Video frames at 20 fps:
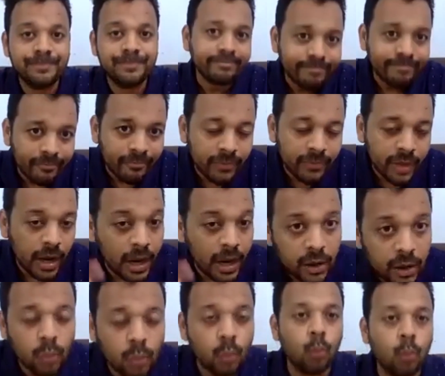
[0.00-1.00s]
and
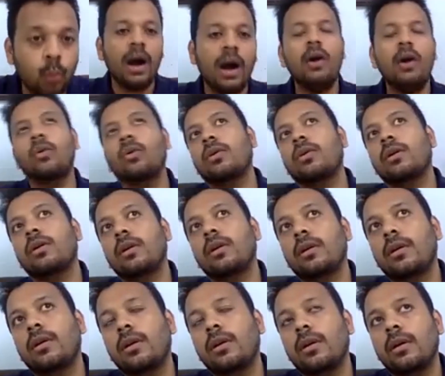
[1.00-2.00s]
wow,
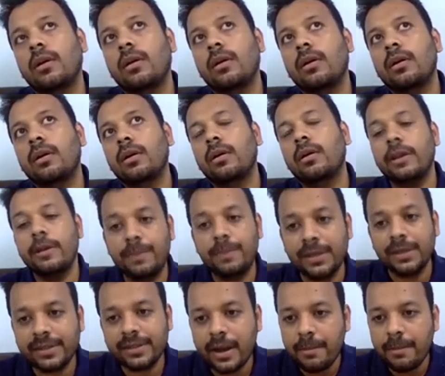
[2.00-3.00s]
he
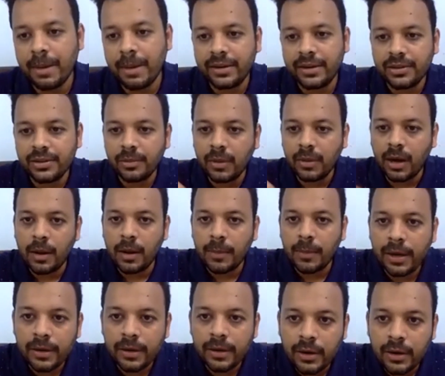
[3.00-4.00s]
prescribed Magnesium Carb,
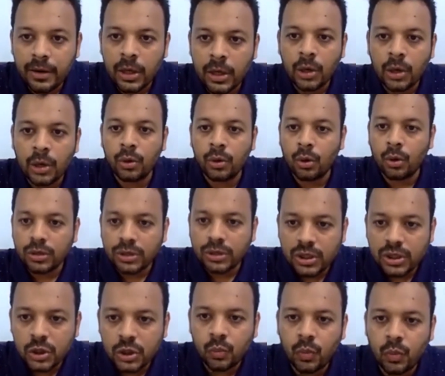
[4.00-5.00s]
and not
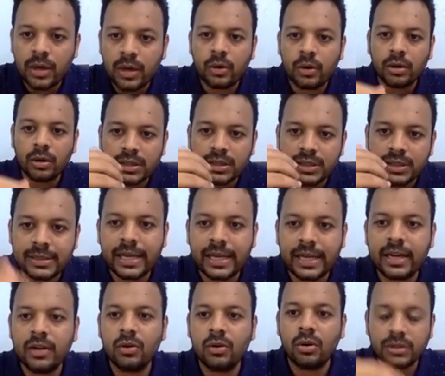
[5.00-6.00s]
just one, not just
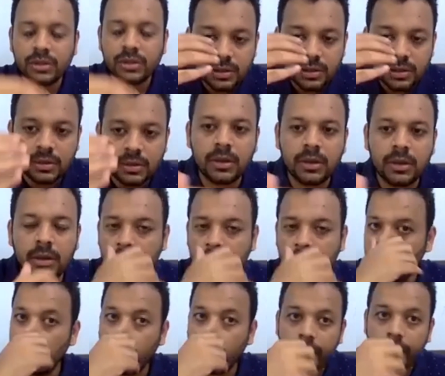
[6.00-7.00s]
second, not just third.
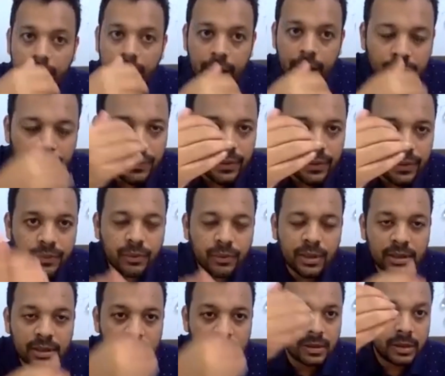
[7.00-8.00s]

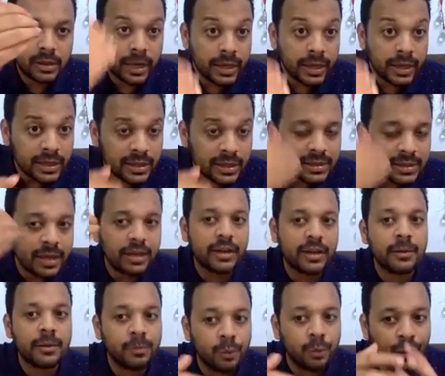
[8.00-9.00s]
Everyone's diarrhea
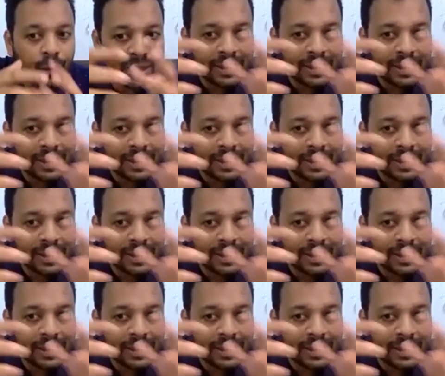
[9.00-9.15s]
started improving